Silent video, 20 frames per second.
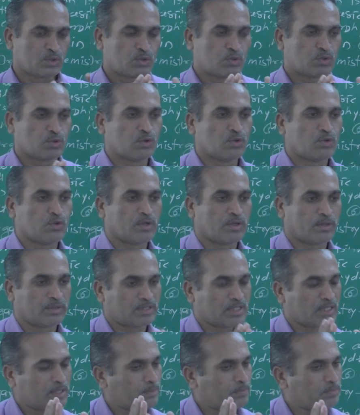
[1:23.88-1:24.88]
to
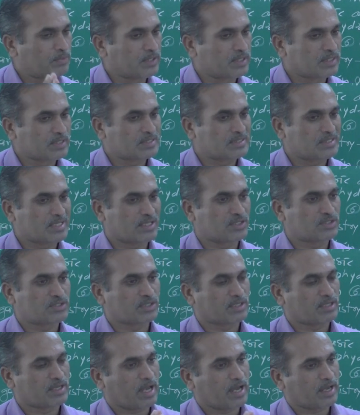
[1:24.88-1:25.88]
the first
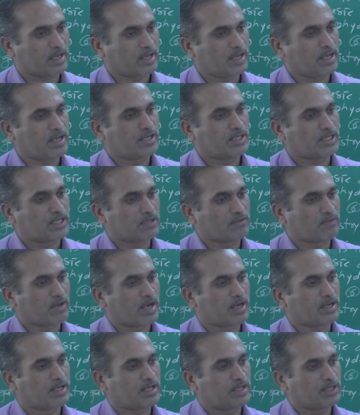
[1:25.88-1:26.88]
section again
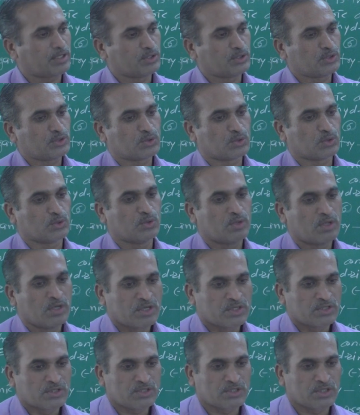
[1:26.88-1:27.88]
divided
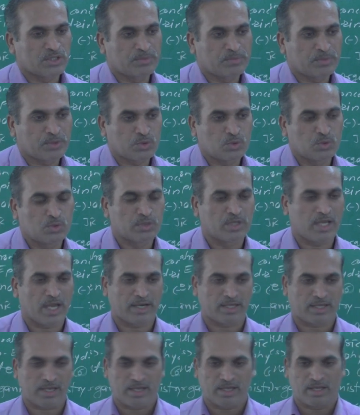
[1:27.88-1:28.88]
into sub two
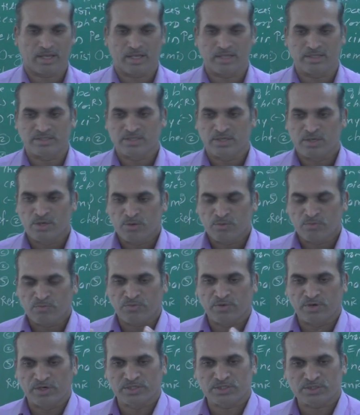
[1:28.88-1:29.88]
categories.
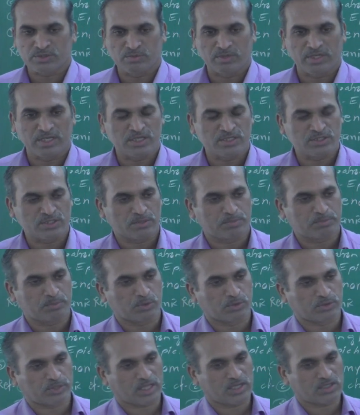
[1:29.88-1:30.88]
First one is a
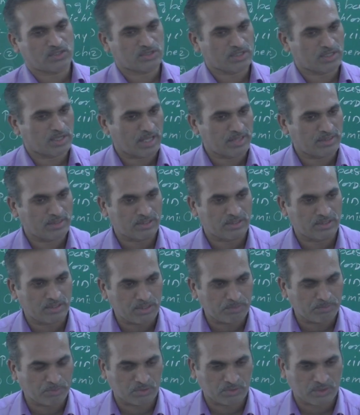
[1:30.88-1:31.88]
protection and the
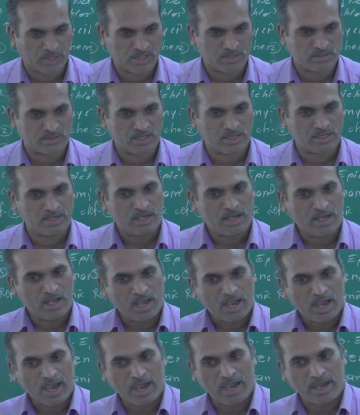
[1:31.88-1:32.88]

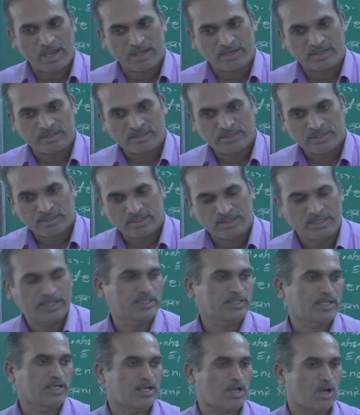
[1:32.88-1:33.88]
deprotection, and
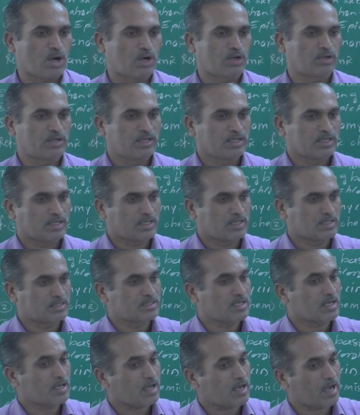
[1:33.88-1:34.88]
later on
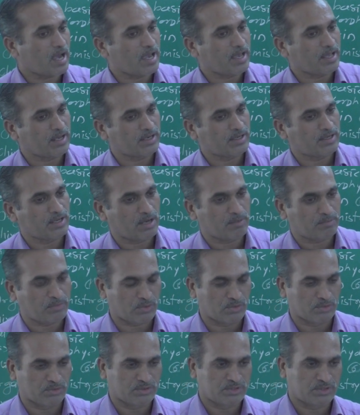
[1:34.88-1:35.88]
is a Chiron
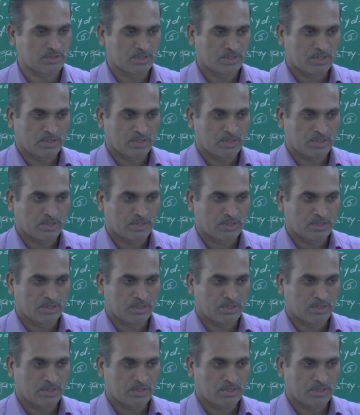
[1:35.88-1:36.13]
approach.